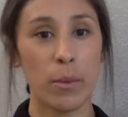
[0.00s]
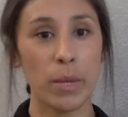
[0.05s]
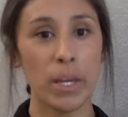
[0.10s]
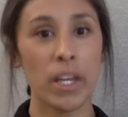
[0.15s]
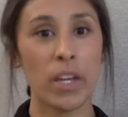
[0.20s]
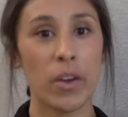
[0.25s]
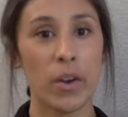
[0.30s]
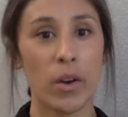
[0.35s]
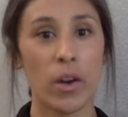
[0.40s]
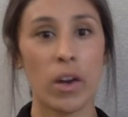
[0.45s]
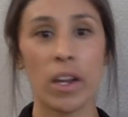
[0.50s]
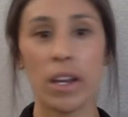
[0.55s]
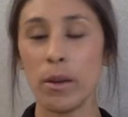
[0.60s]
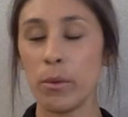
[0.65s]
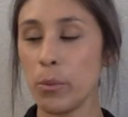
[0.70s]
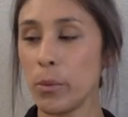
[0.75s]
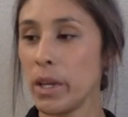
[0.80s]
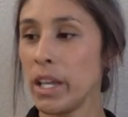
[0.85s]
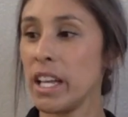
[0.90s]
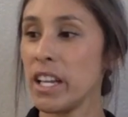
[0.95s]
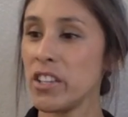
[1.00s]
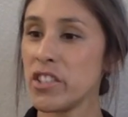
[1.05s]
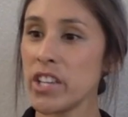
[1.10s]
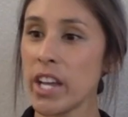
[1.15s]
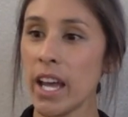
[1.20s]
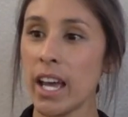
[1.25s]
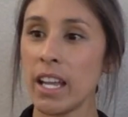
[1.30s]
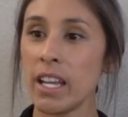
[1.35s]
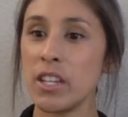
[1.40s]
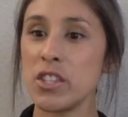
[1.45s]
could, and we each
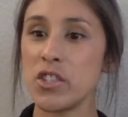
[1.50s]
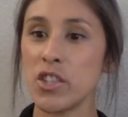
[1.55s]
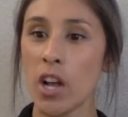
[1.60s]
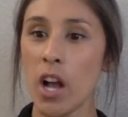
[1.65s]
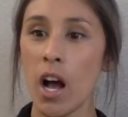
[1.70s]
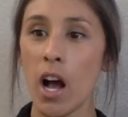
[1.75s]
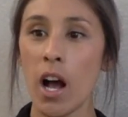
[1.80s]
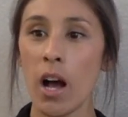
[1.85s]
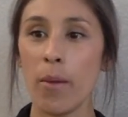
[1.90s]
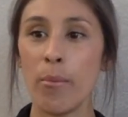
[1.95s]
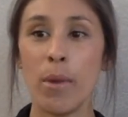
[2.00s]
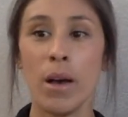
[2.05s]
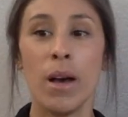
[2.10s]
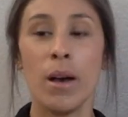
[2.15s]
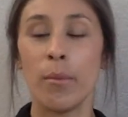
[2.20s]
had a job.